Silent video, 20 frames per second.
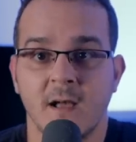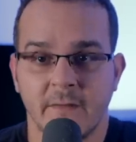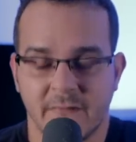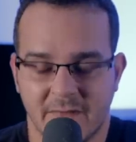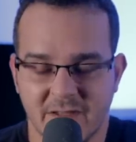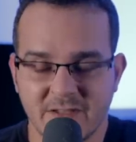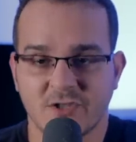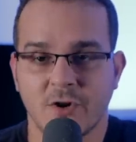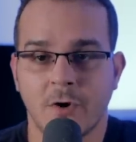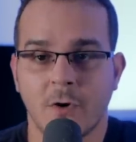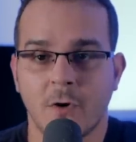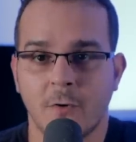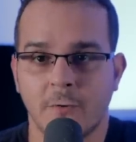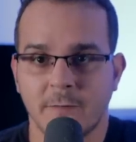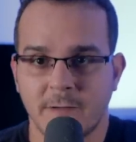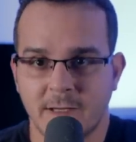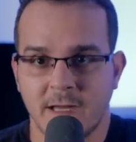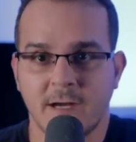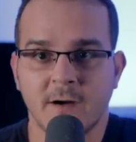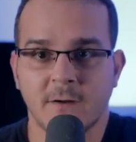This girl
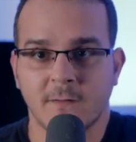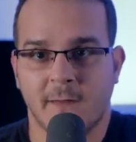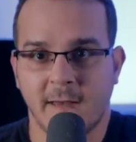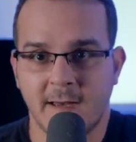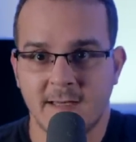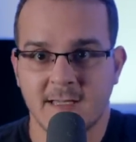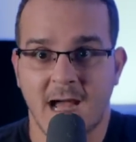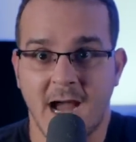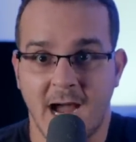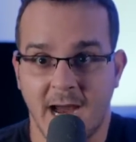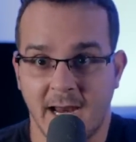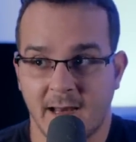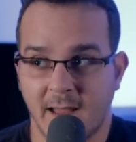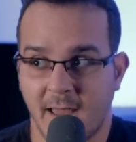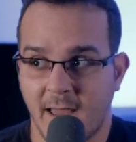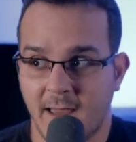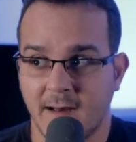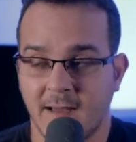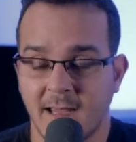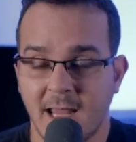nearly died.
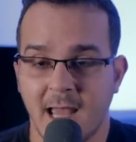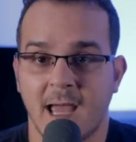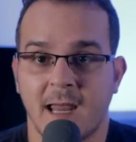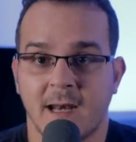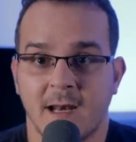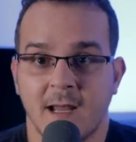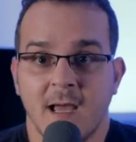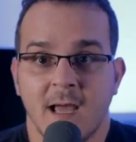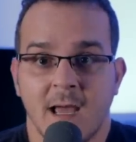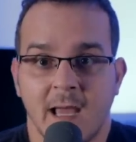And again,